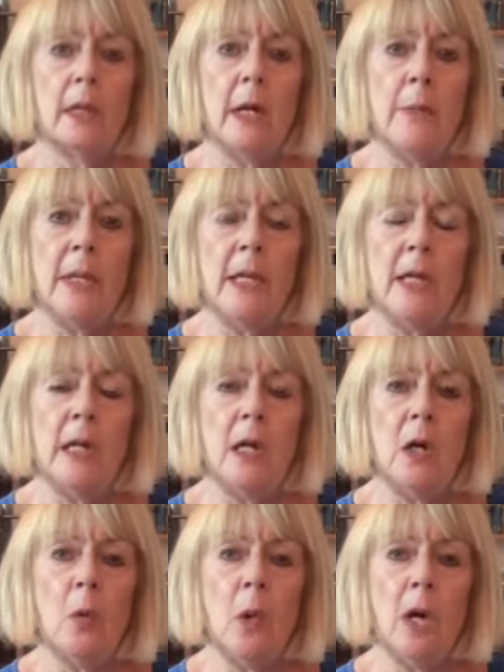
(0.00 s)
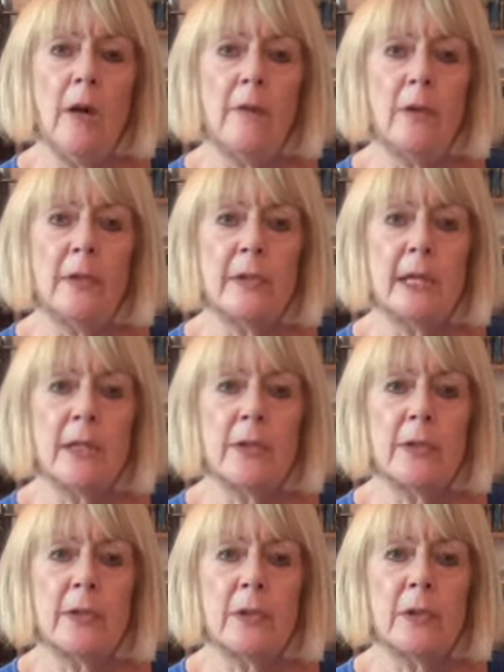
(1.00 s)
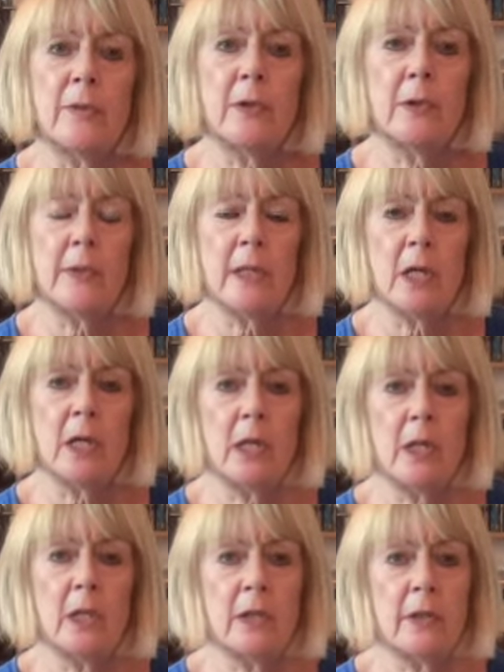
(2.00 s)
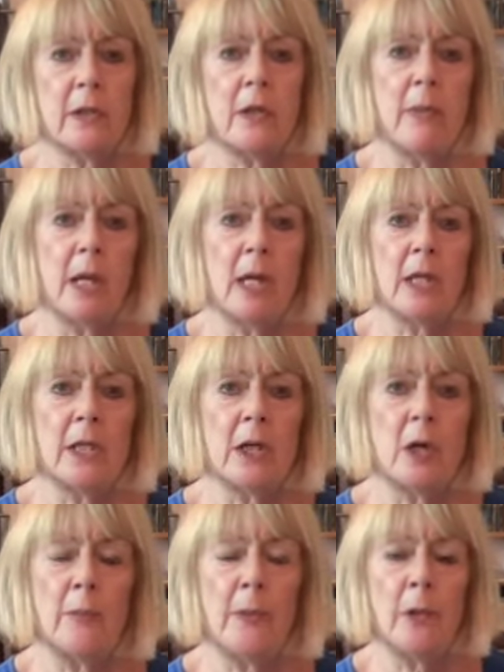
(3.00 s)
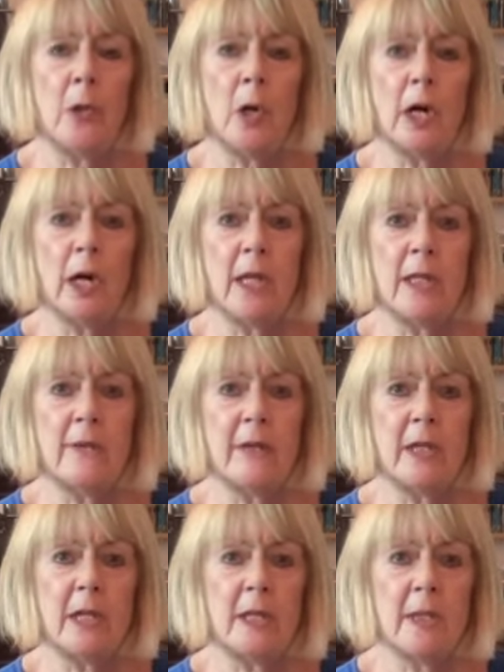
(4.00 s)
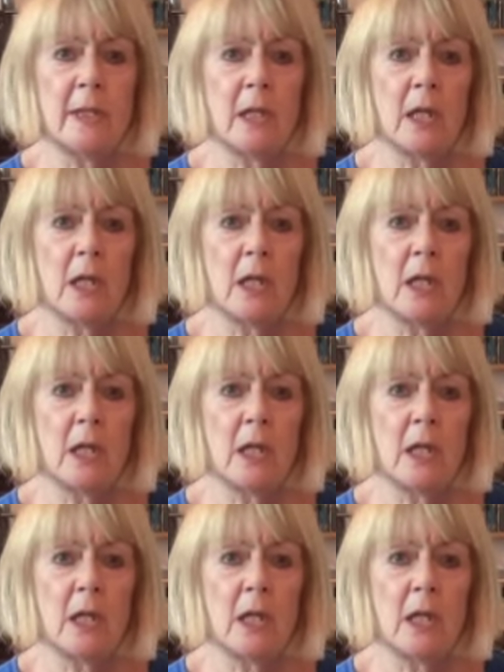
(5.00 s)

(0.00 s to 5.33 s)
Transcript: And now be aware of your sense of your sight. So you might like to open your eyes for this.